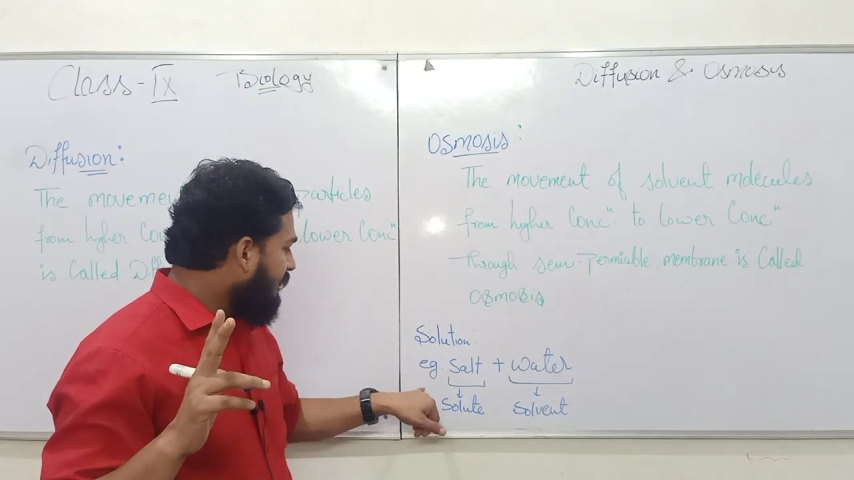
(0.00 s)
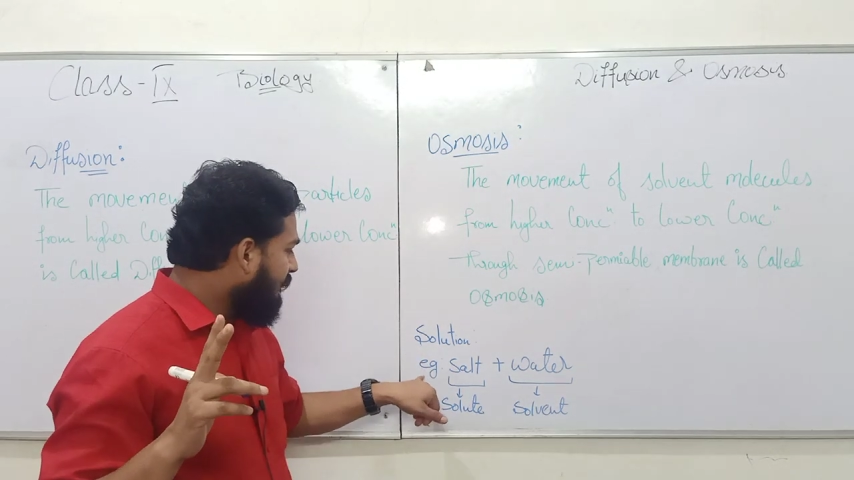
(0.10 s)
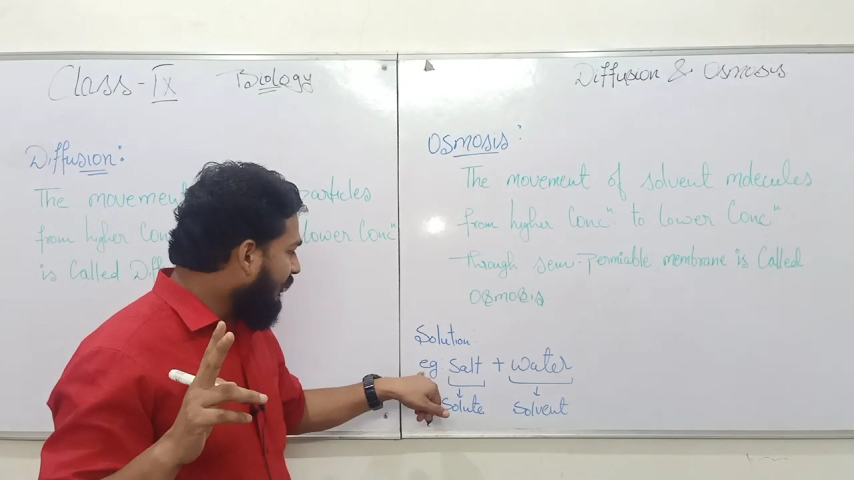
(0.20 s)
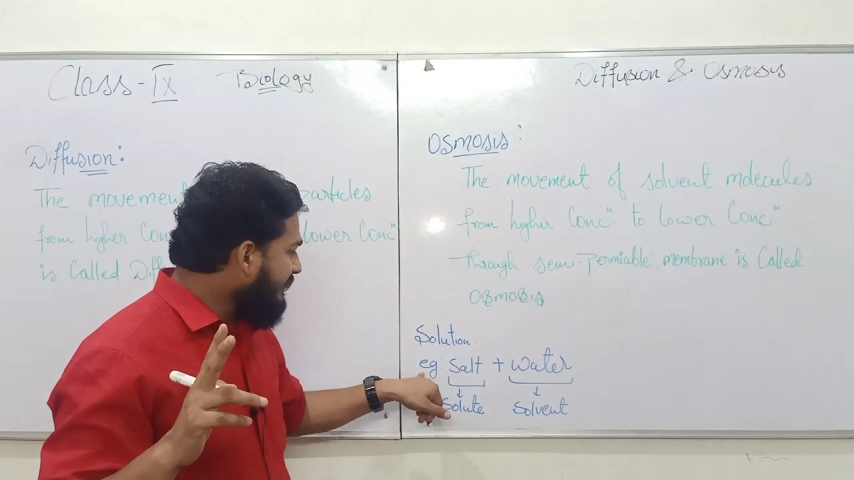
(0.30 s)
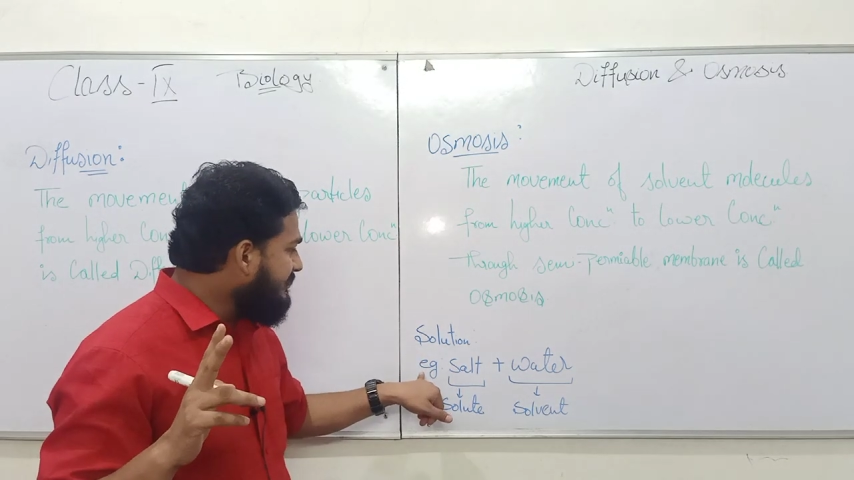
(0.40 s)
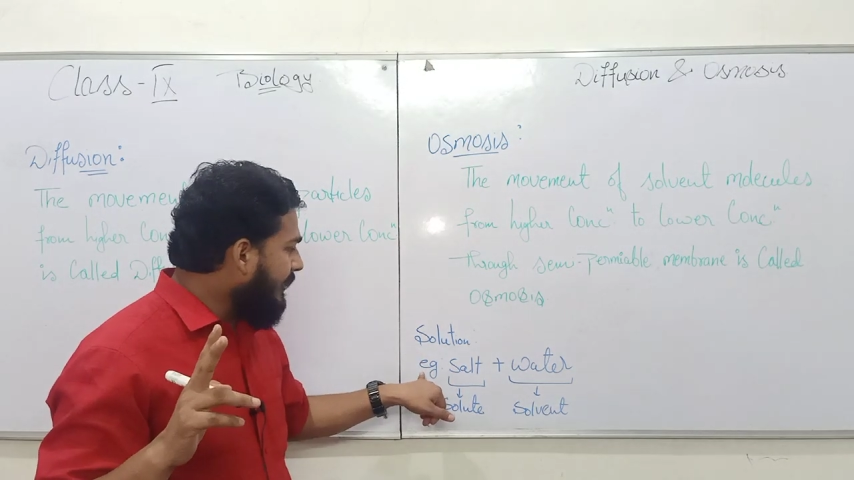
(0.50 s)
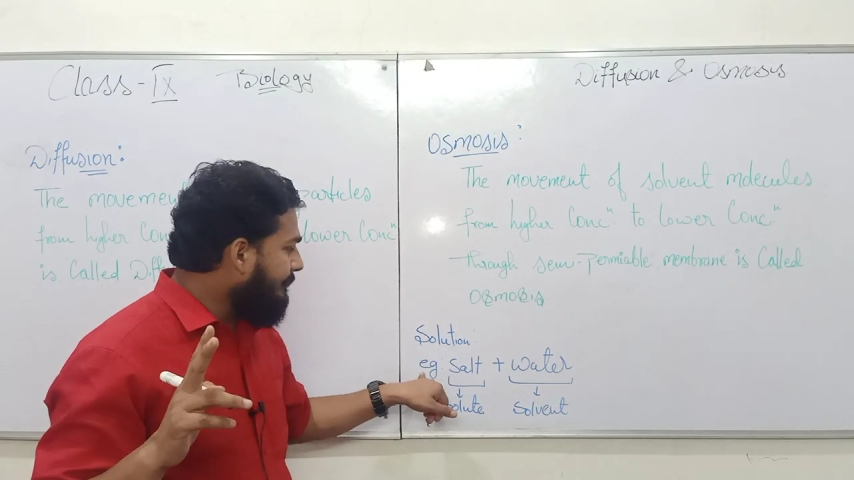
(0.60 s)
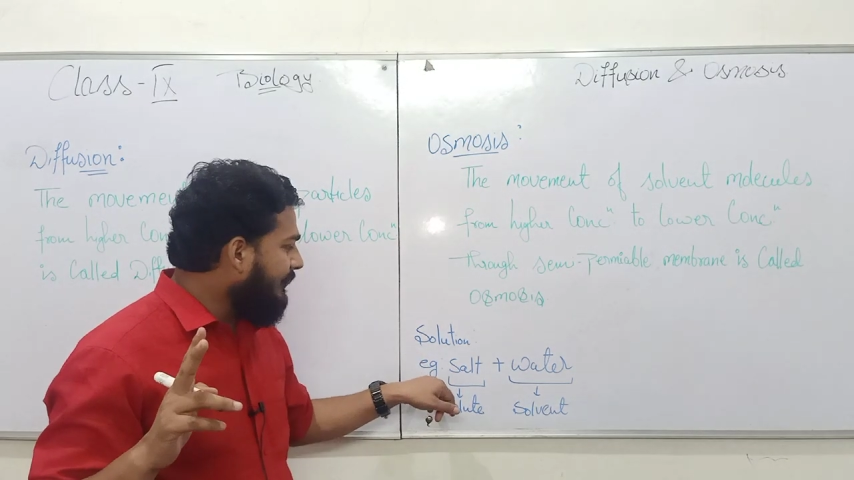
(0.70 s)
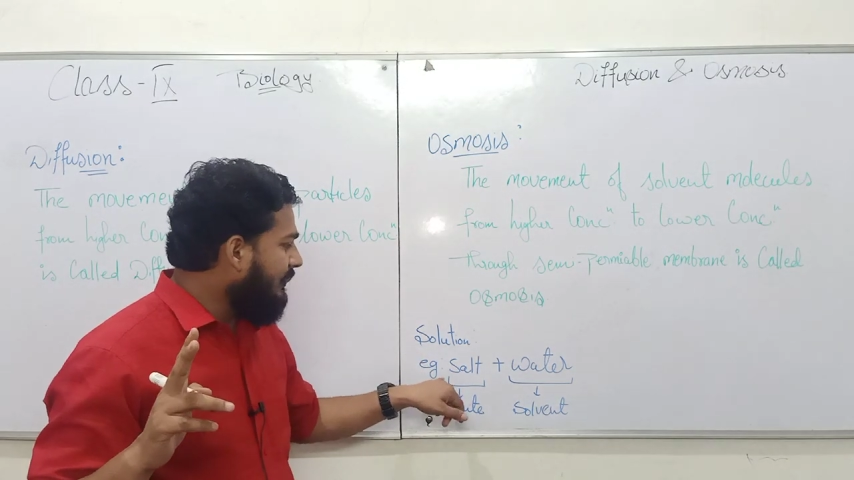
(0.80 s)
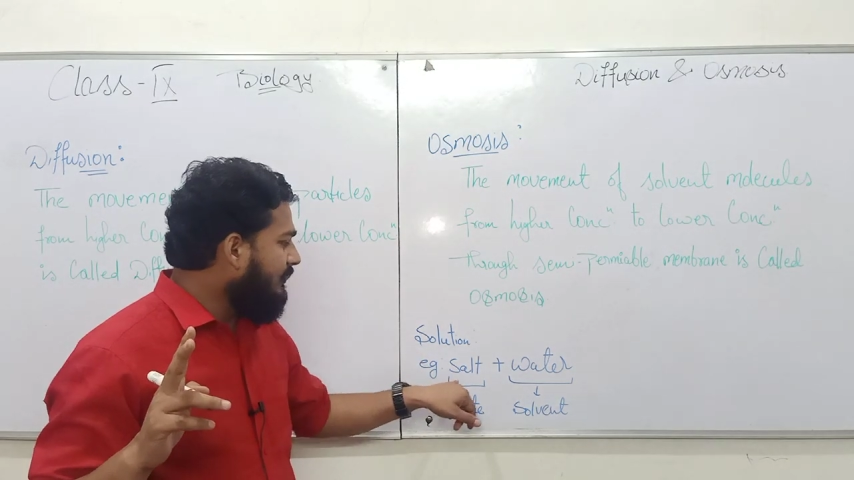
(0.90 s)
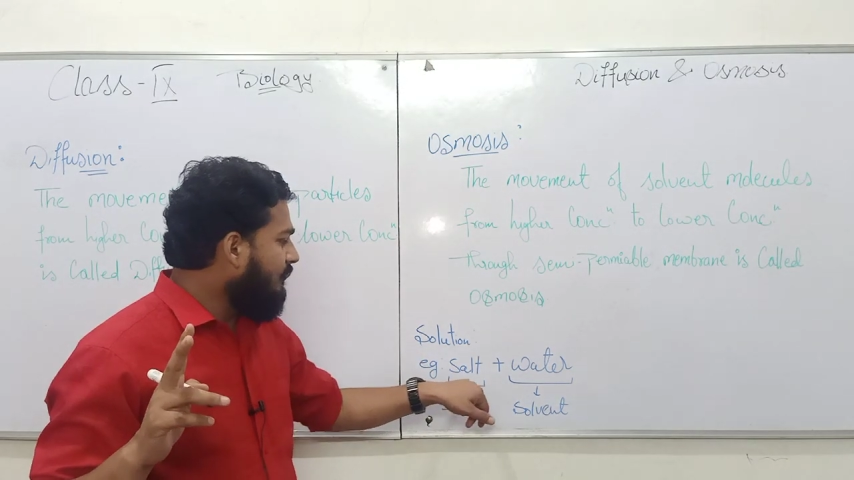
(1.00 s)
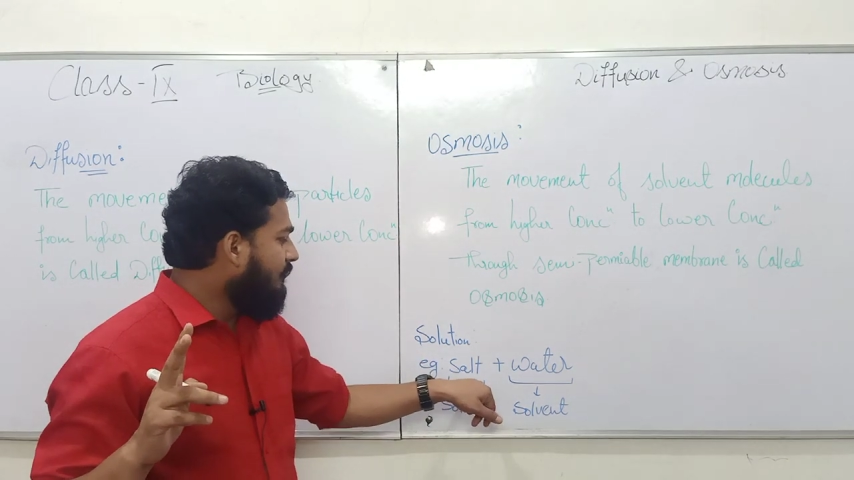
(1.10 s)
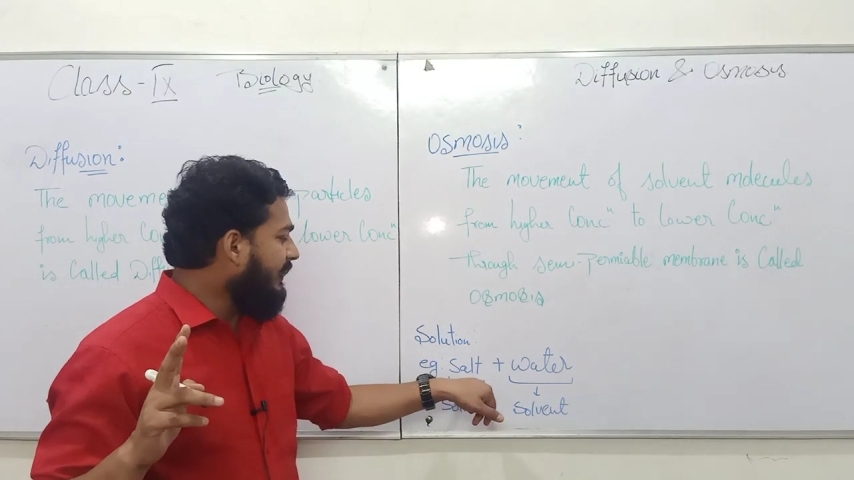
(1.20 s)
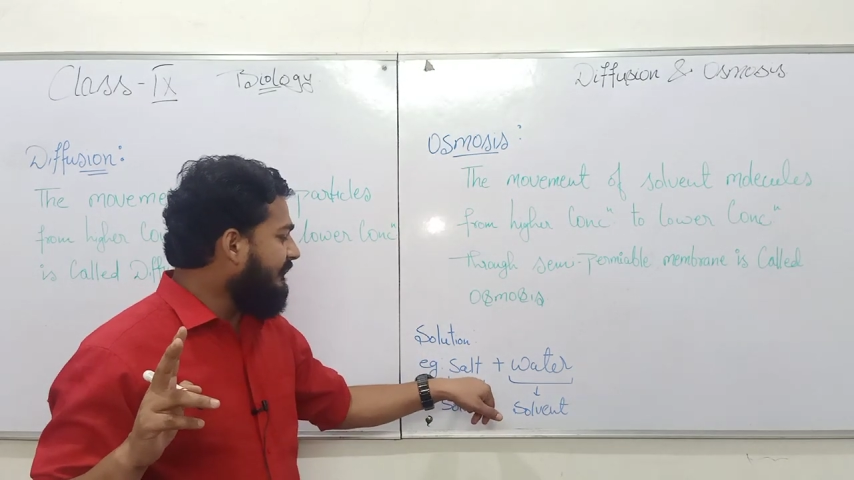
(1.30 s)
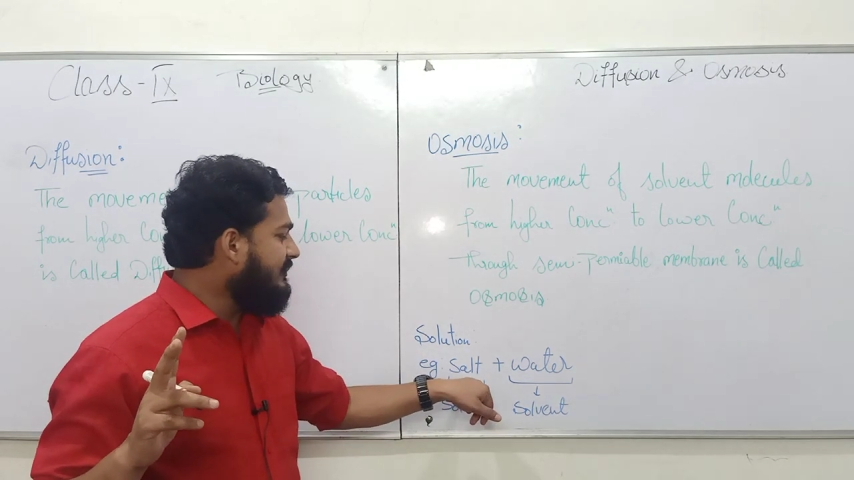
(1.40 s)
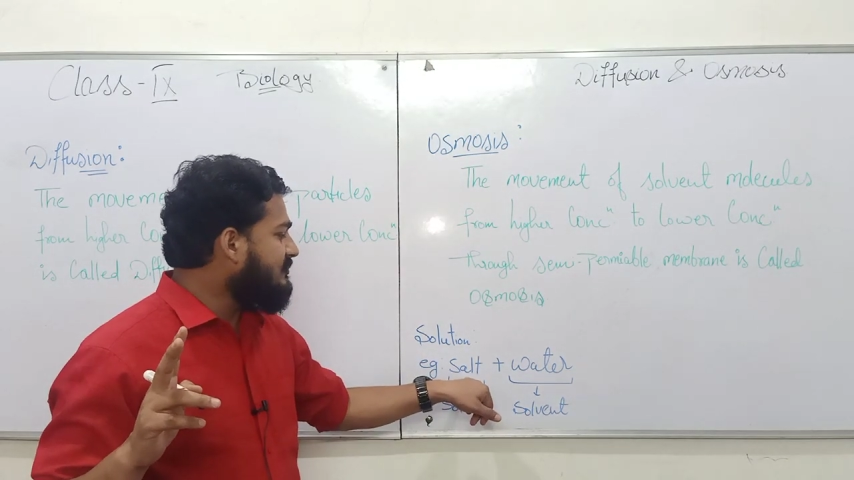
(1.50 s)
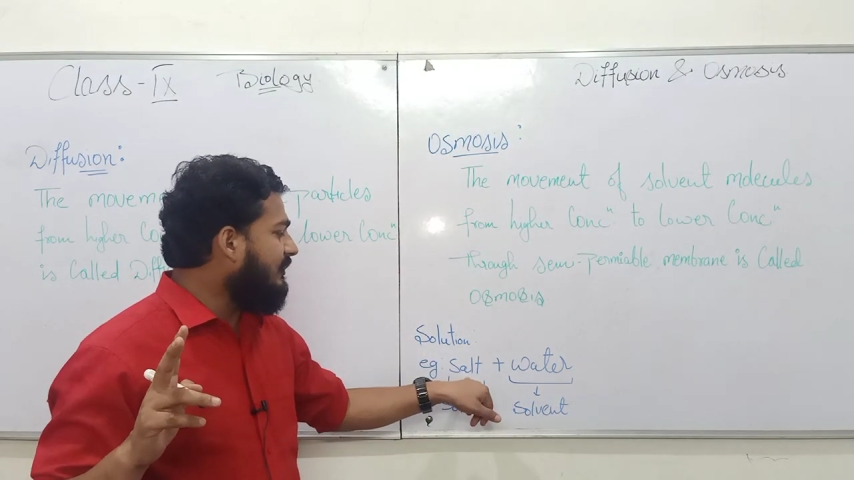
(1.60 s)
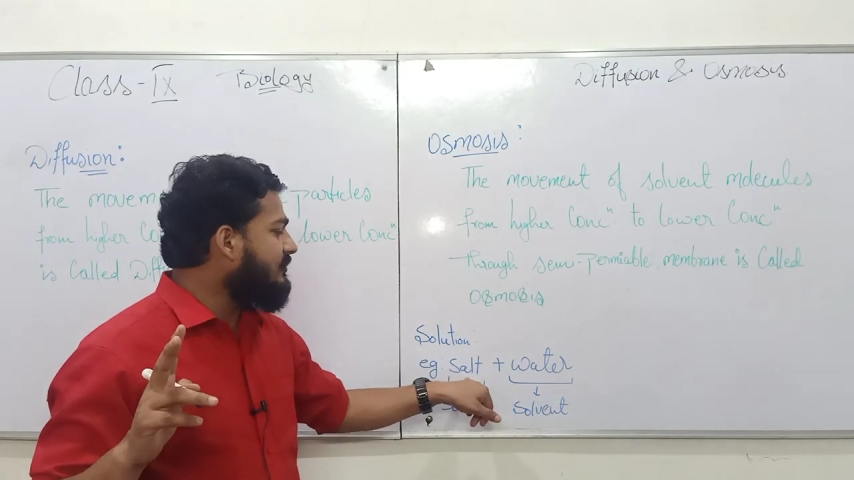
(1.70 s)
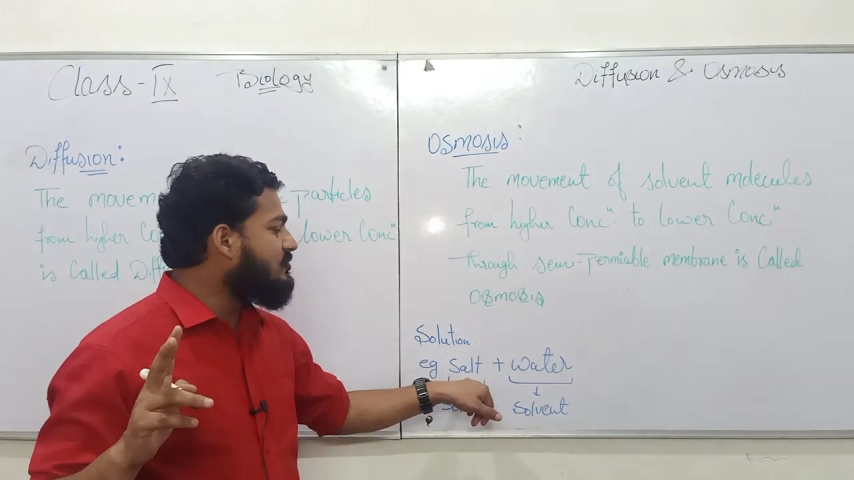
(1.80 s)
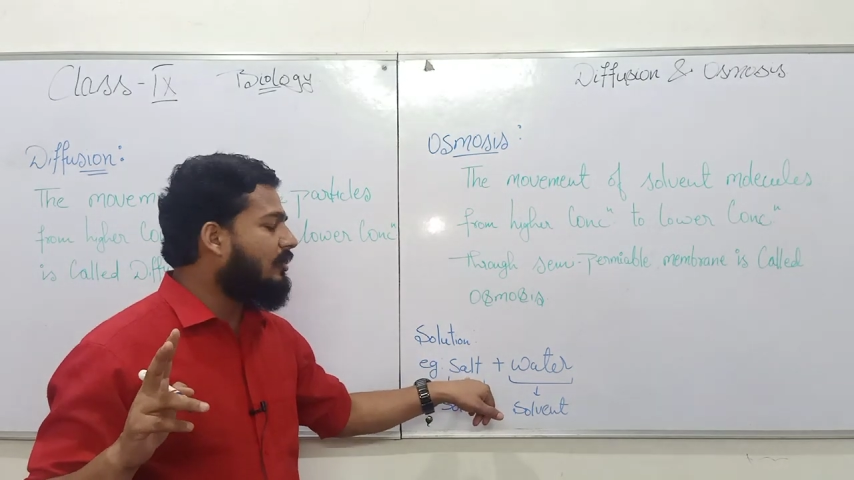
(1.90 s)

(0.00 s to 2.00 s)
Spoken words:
For example, we have dissolved